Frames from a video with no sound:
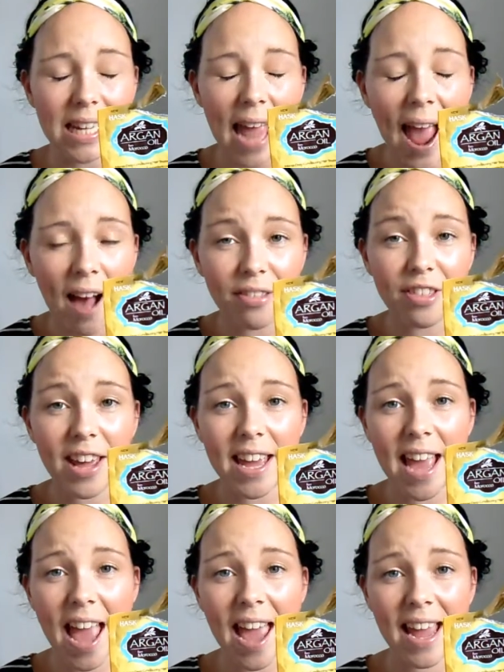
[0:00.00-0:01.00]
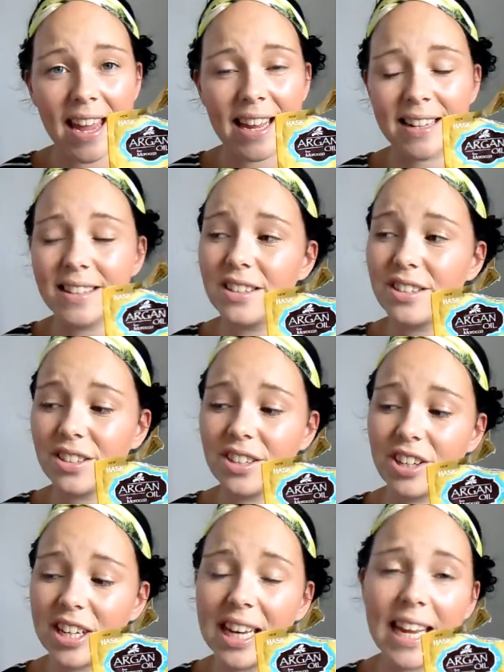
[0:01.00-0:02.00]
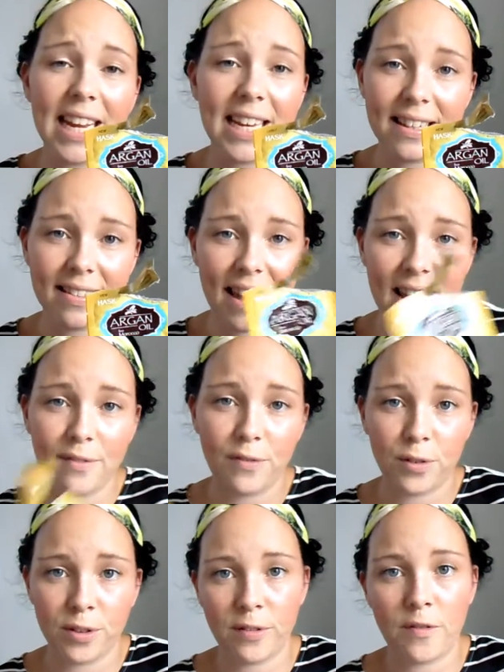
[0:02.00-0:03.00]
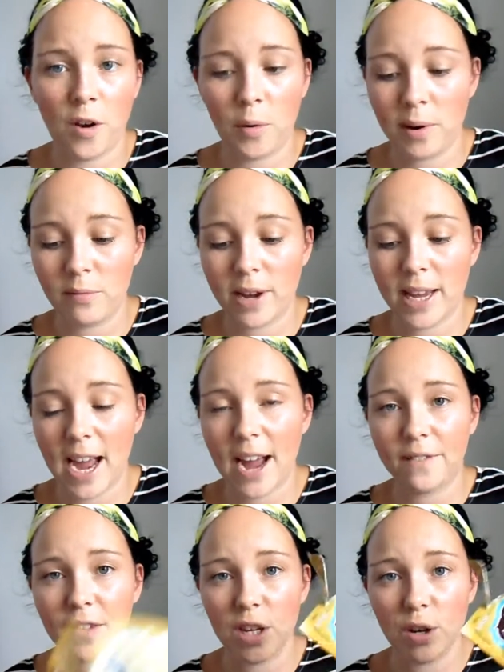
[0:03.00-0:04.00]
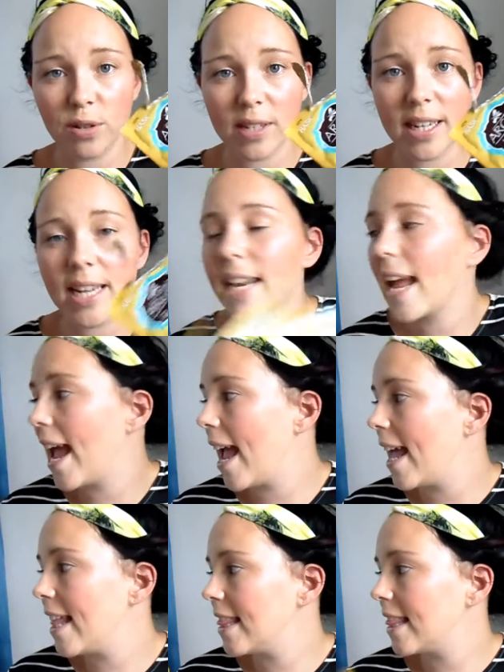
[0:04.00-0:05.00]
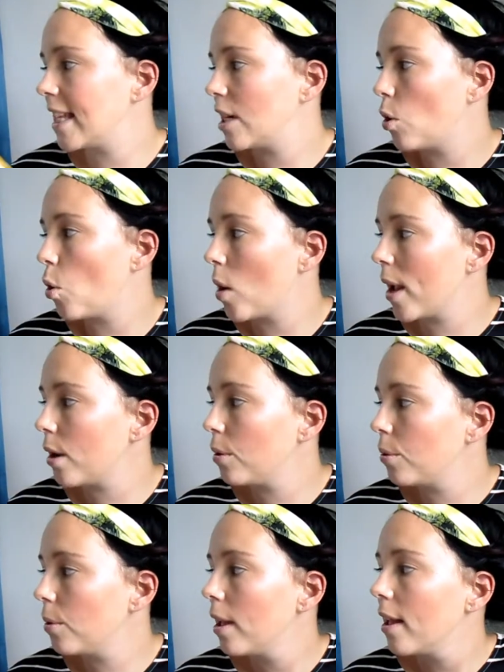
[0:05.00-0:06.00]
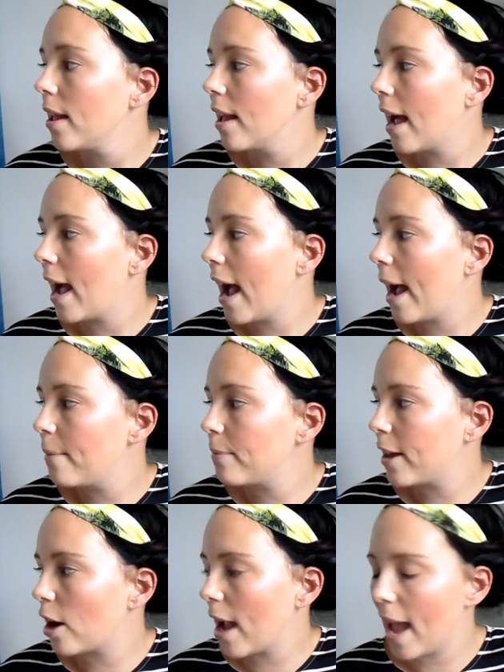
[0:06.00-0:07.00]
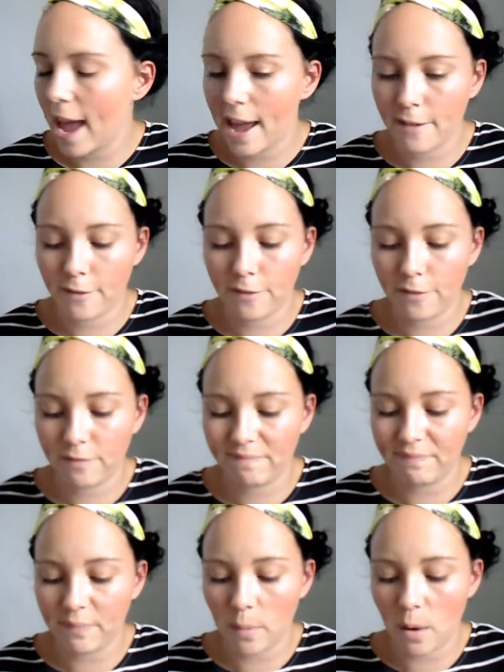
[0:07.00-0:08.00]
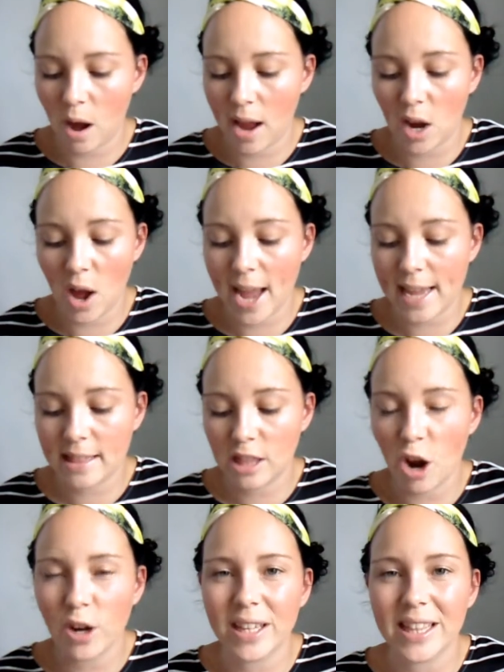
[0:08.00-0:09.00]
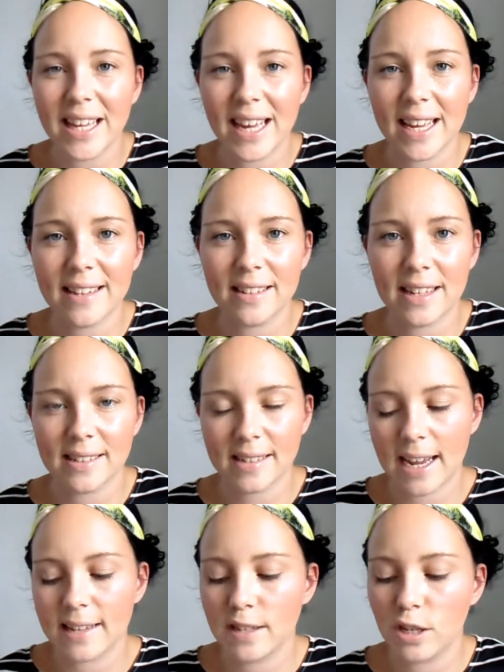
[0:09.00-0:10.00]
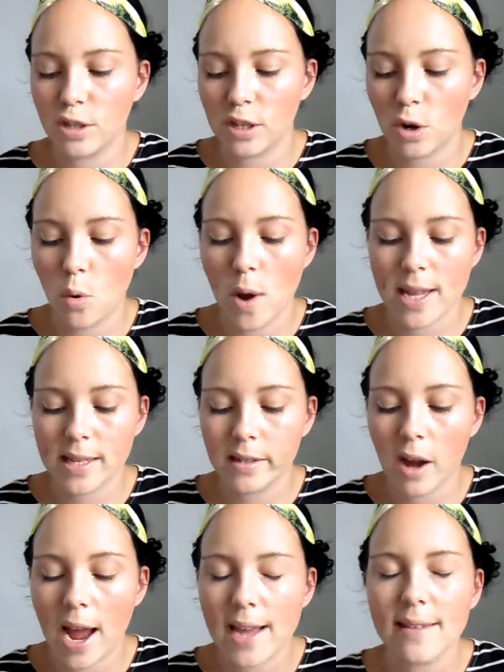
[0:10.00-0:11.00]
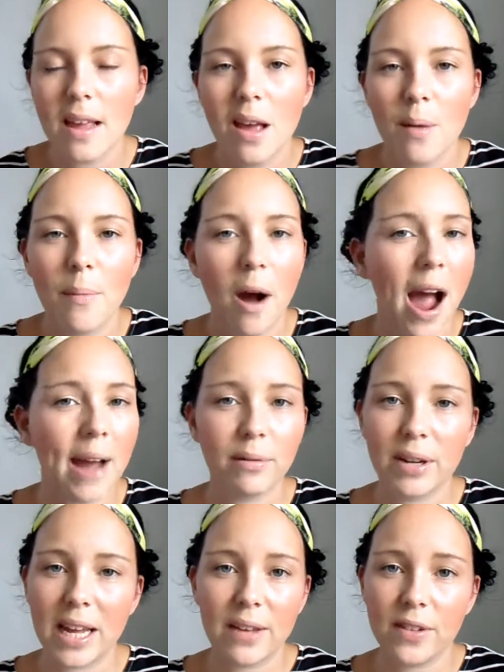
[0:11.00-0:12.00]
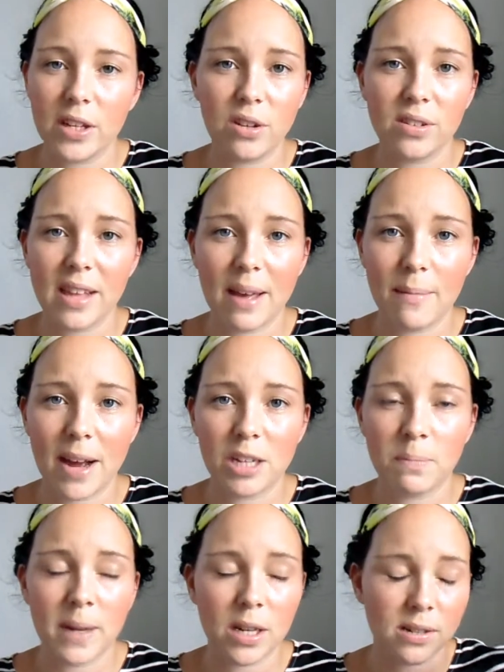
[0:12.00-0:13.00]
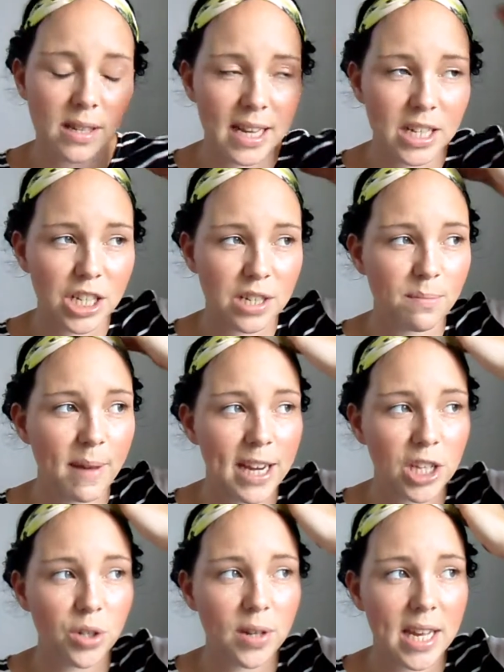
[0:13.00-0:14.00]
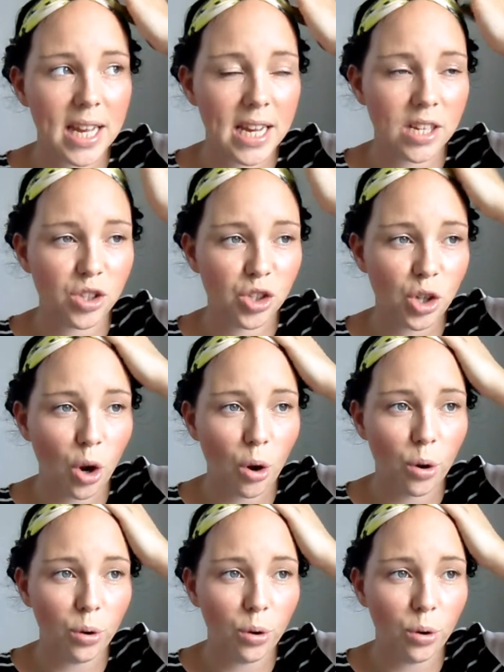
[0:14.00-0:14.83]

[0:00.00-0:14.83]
healthy and clean and that for the following week after using it. And the oil that I have, I like. The only thing is it says to use a coin size, but I wouldn't even use that much because it just makes your hair so